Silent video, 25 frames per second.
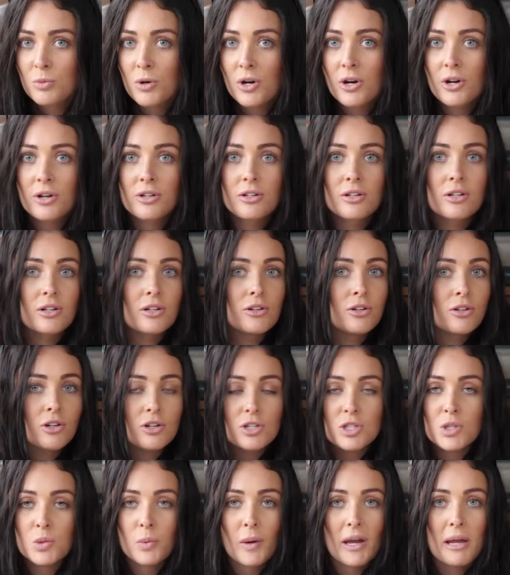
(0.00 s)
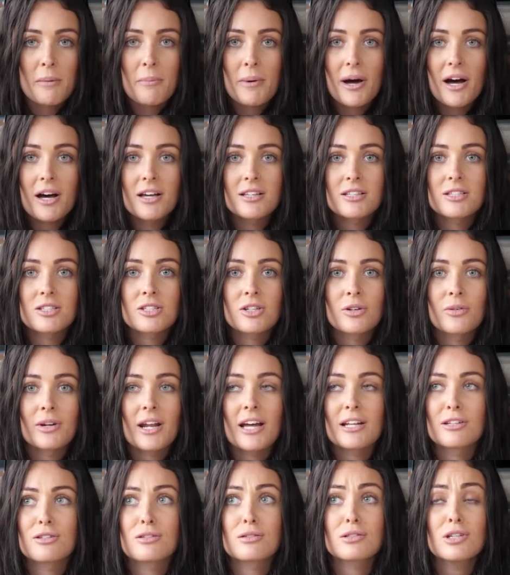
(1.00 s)
road, no sway bars, so it
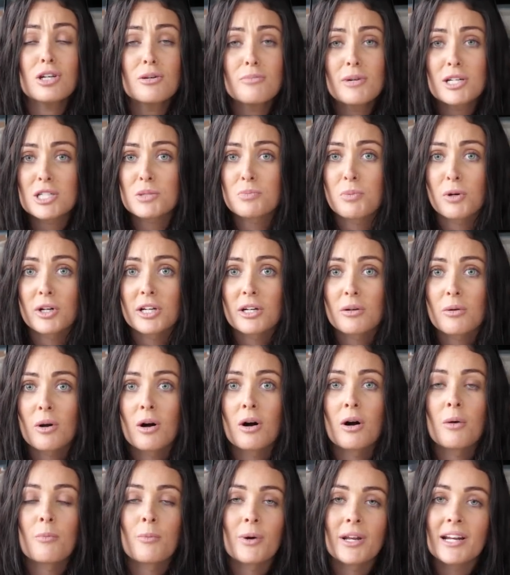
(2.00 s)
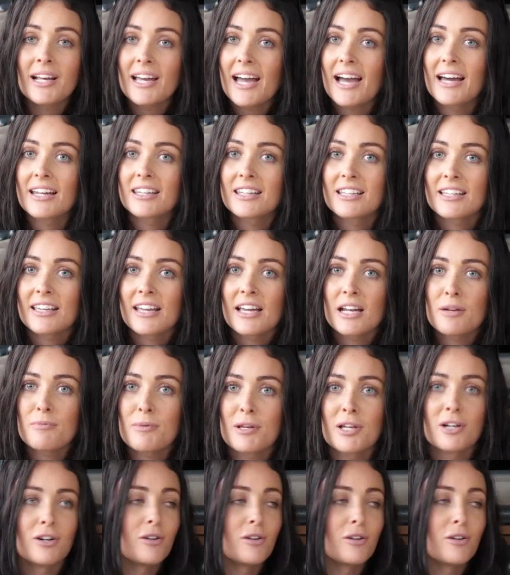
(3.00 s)
had so much body roll, and when I added the canopy